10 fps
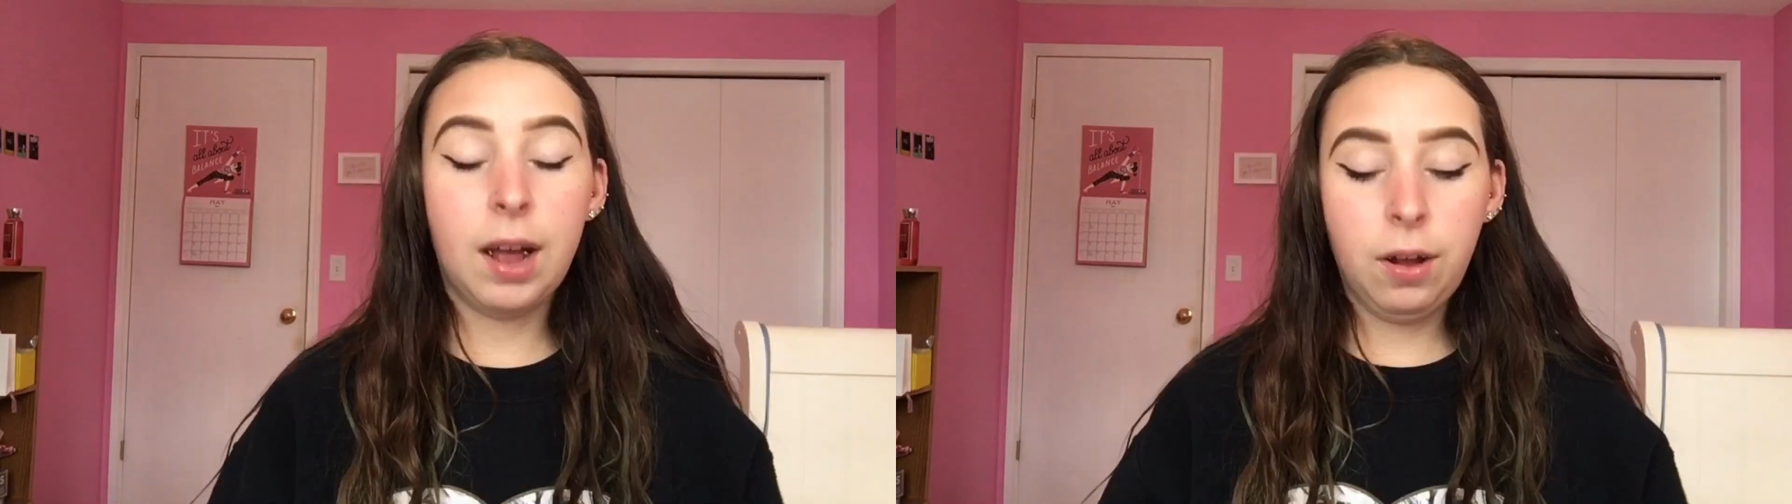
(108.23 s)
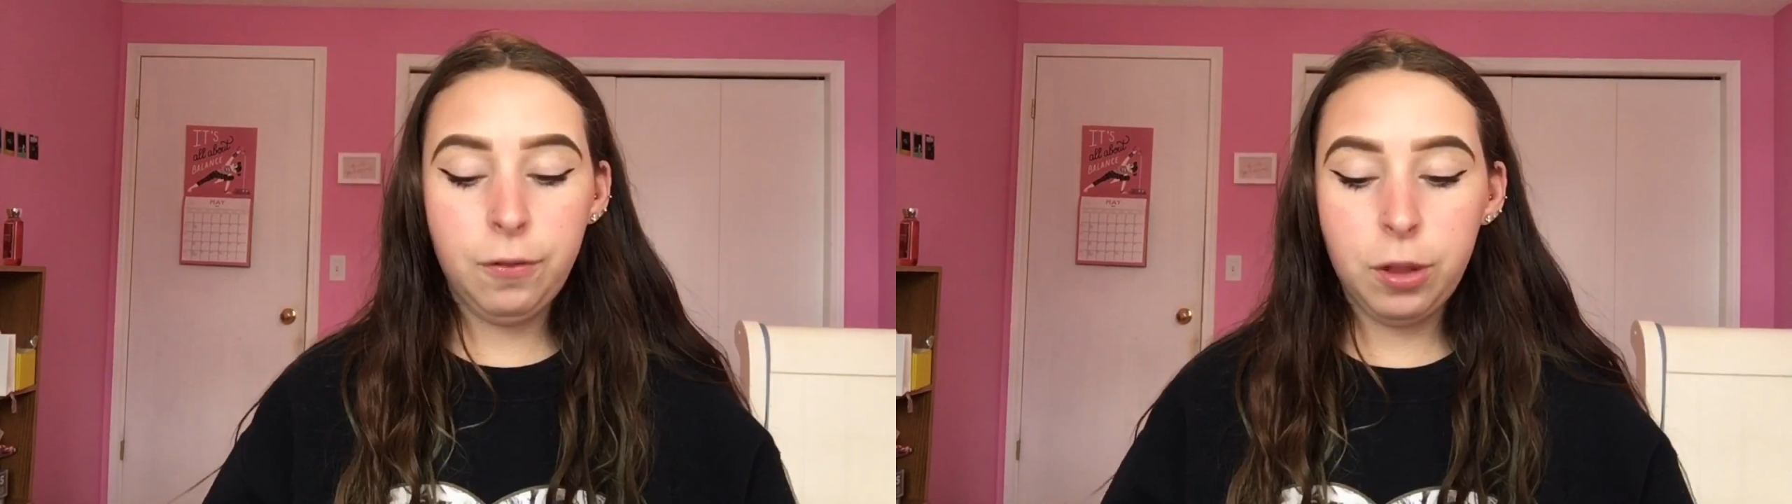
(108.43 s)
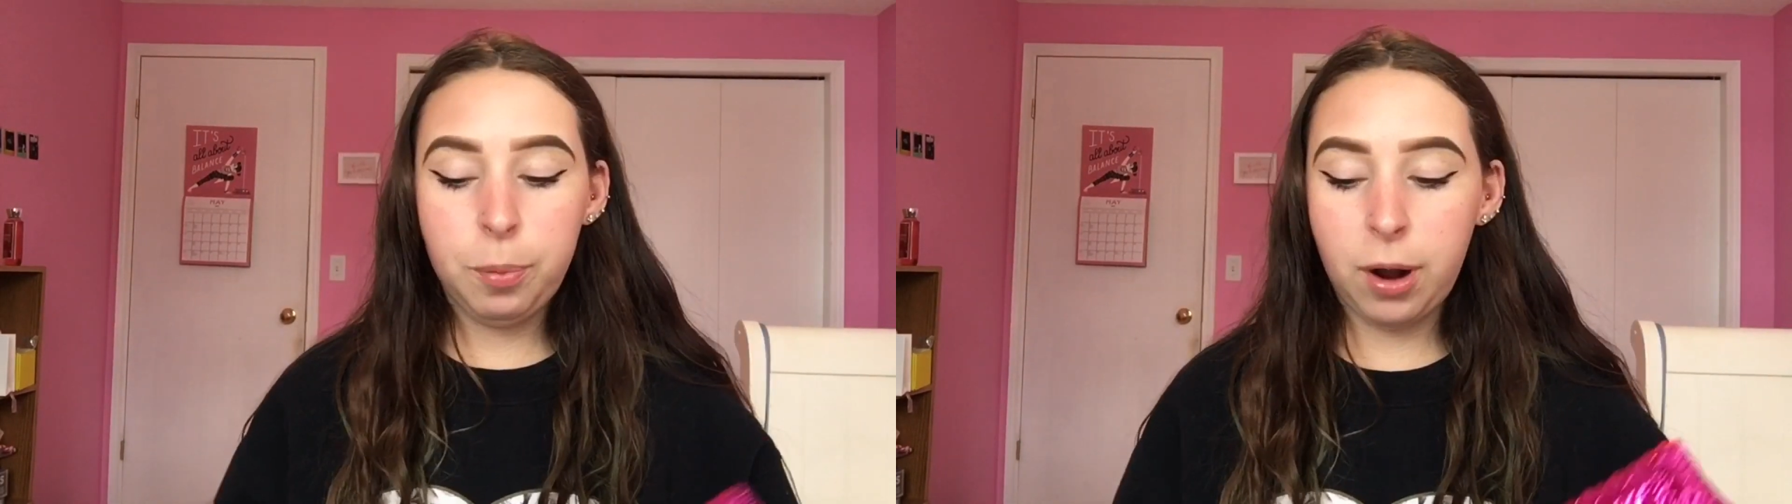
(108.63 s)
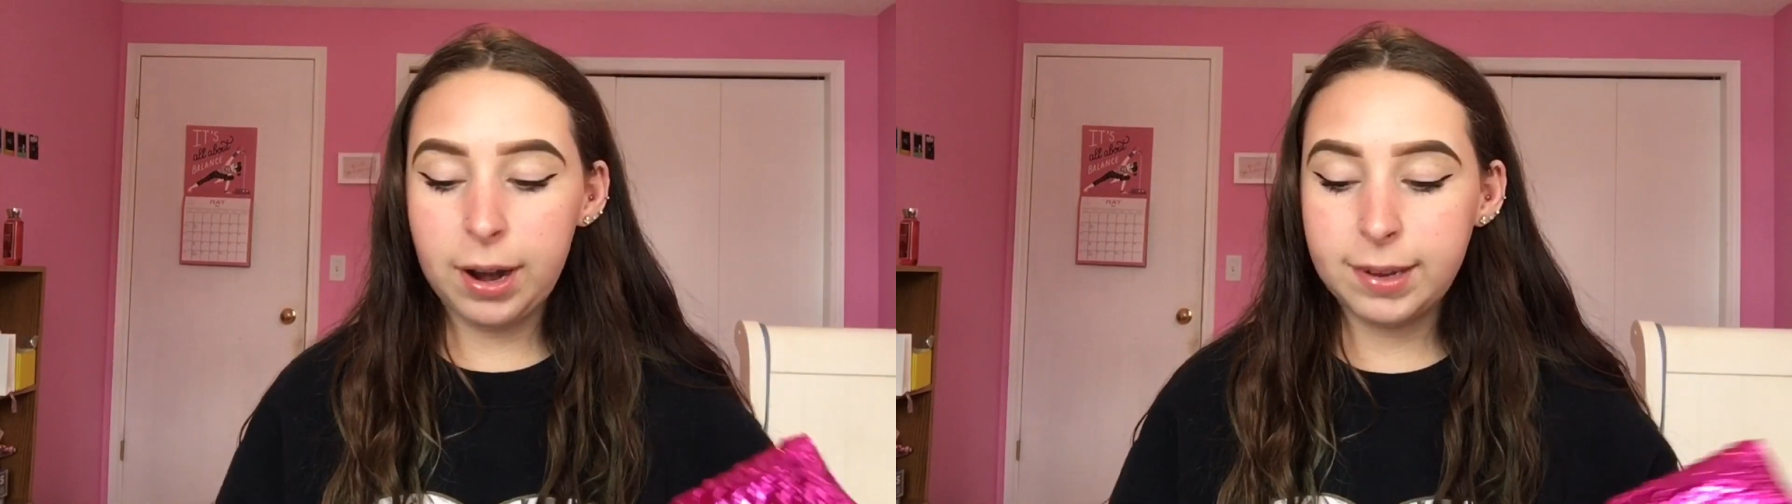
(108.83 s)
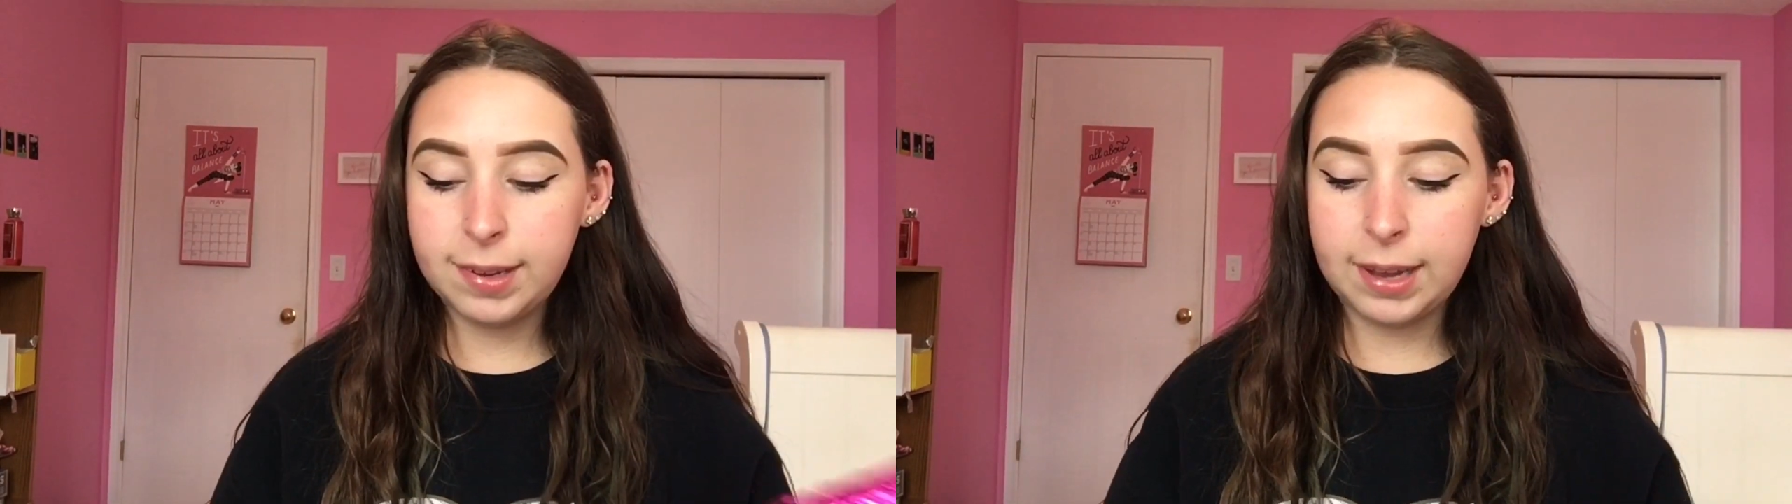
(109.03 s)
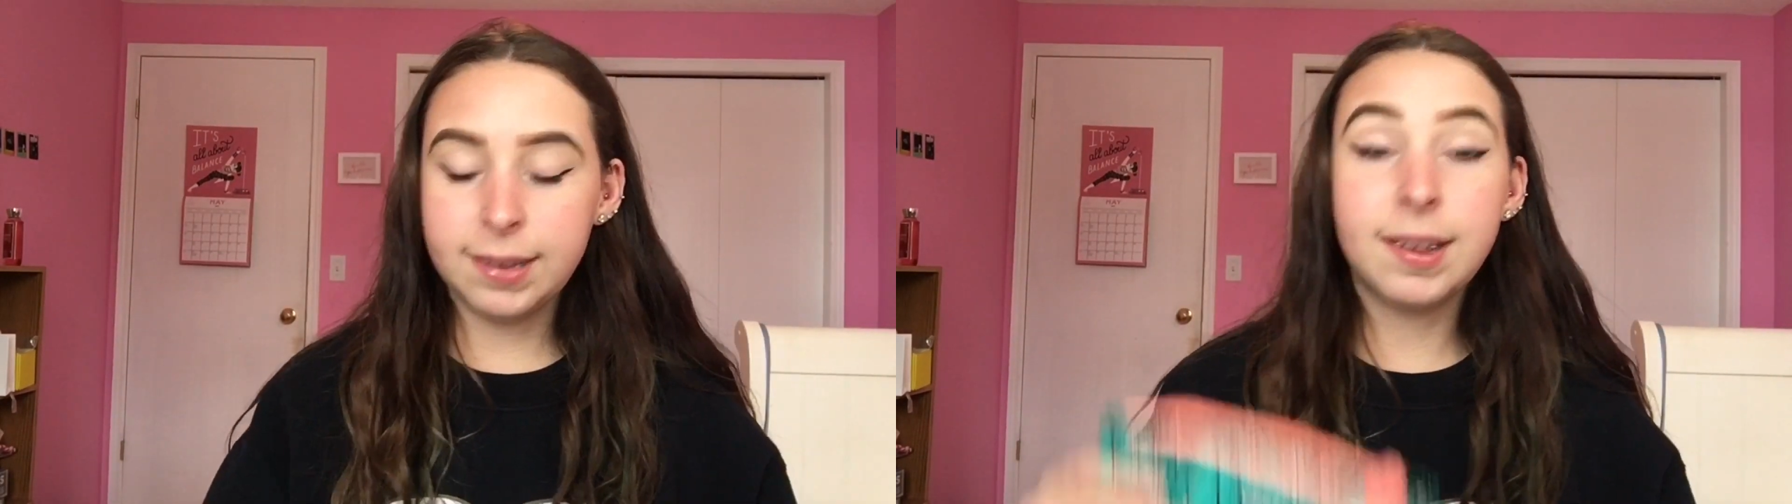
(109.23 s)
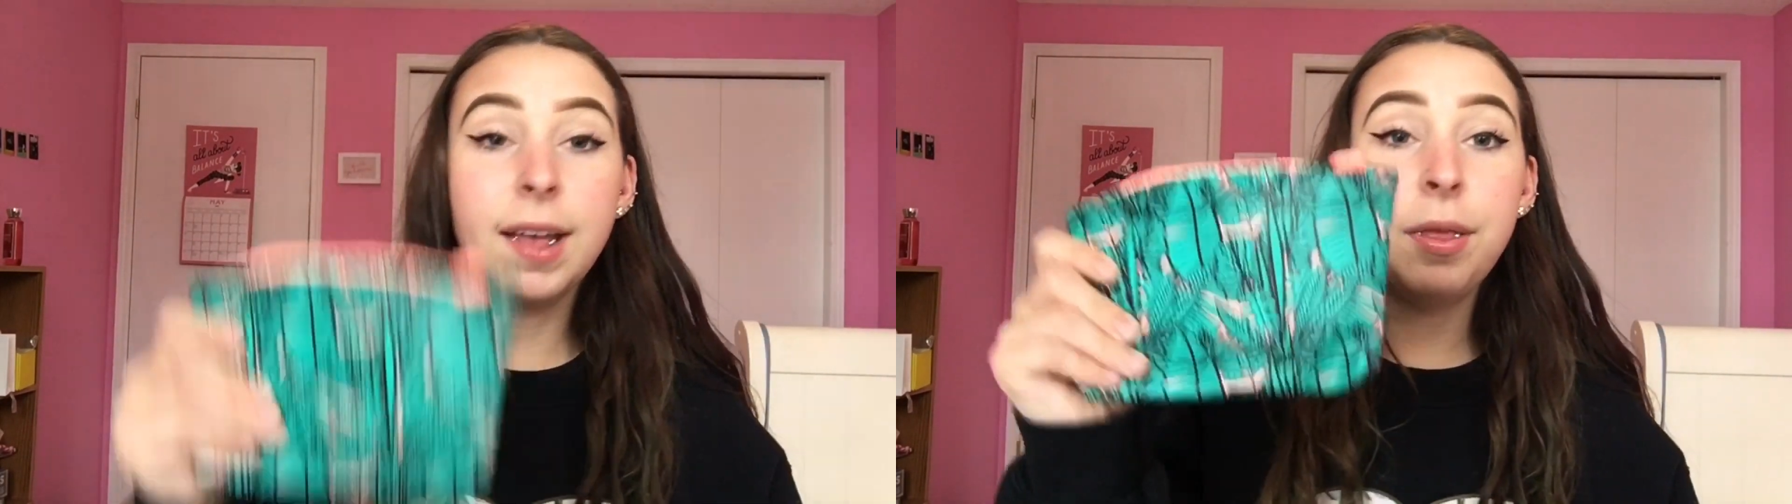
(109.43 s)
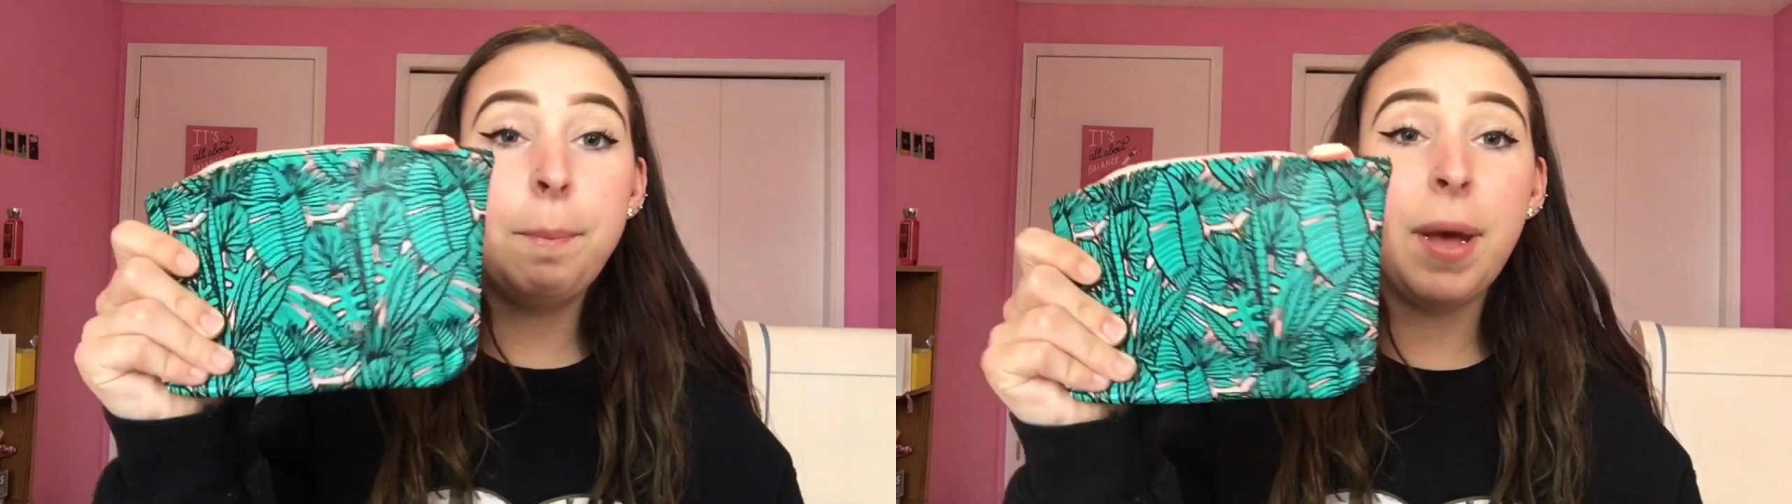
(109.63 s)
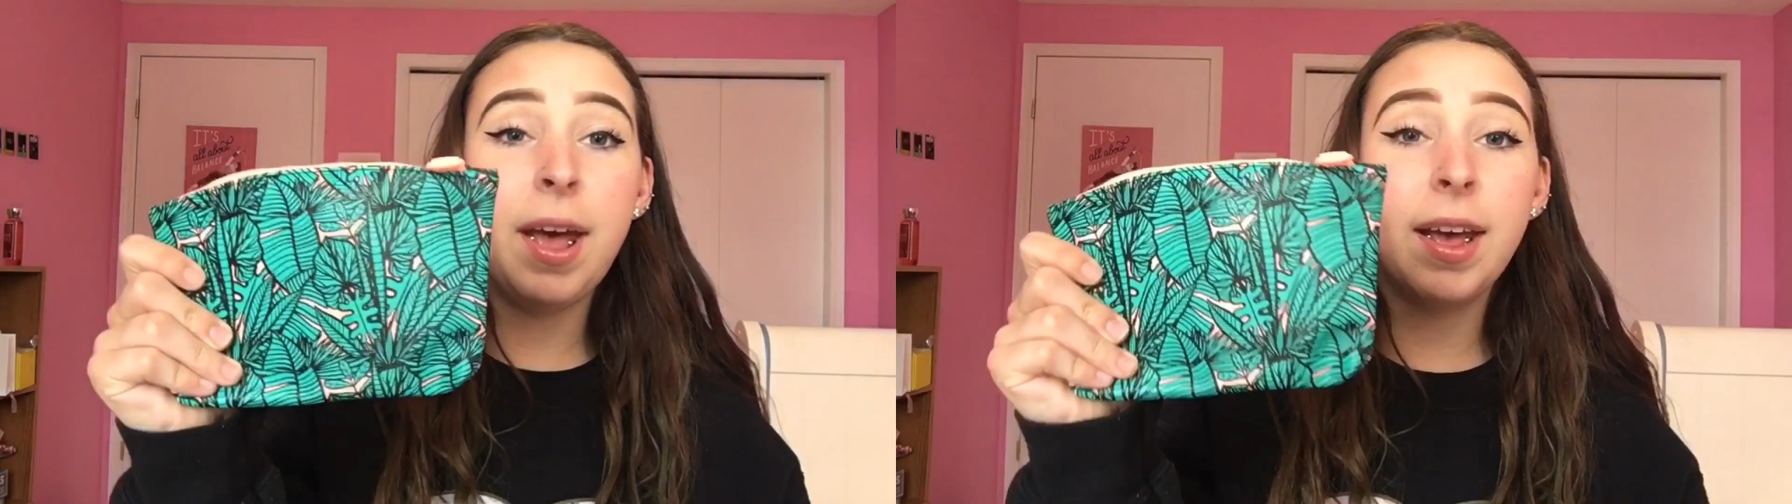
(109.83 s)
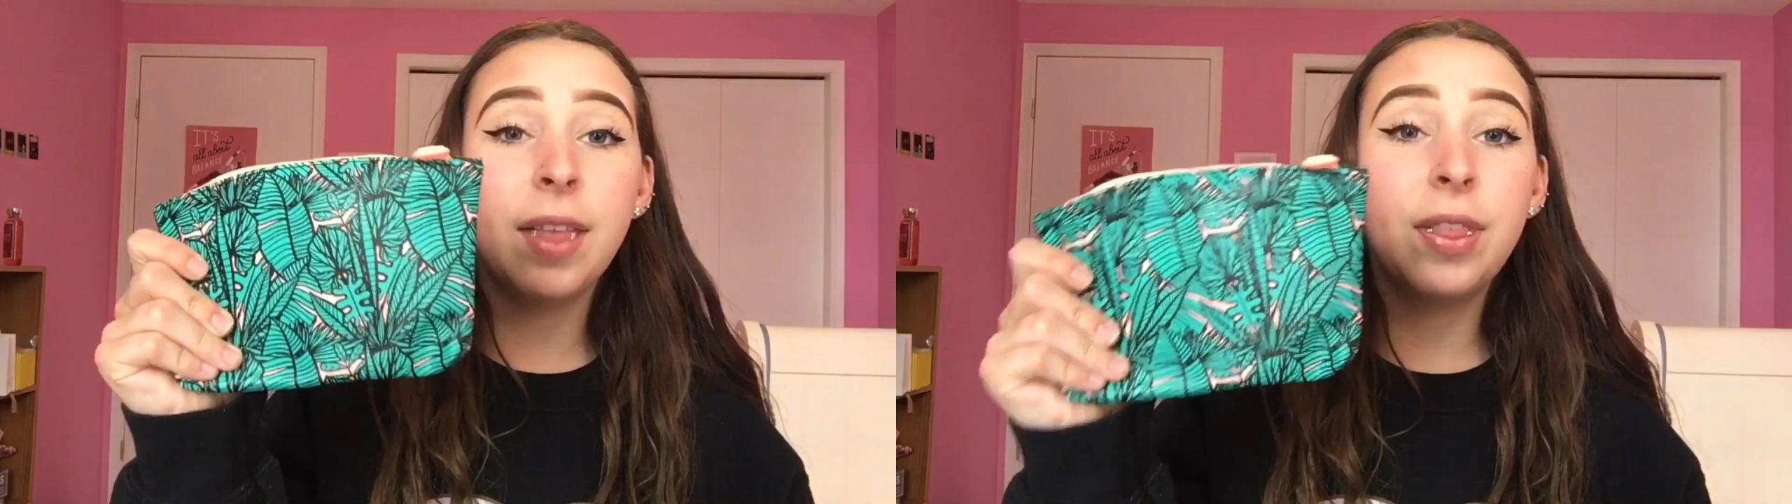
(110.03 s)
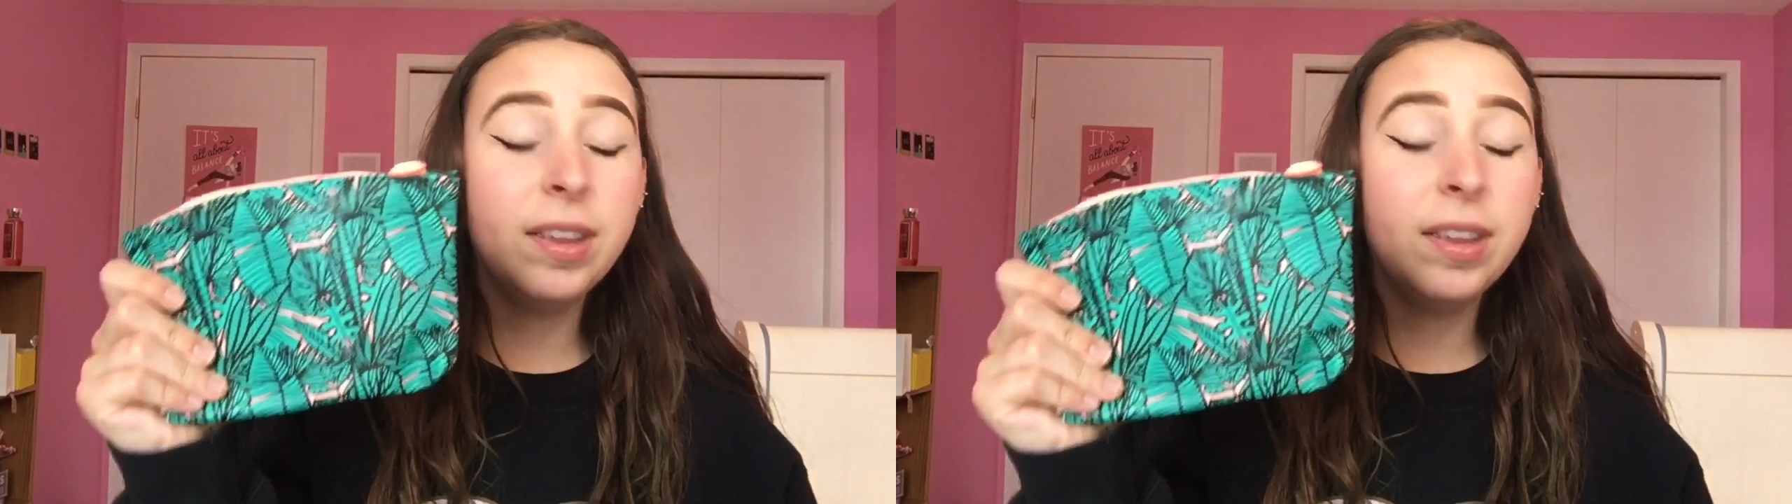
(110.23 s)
Now for the products inside the bag.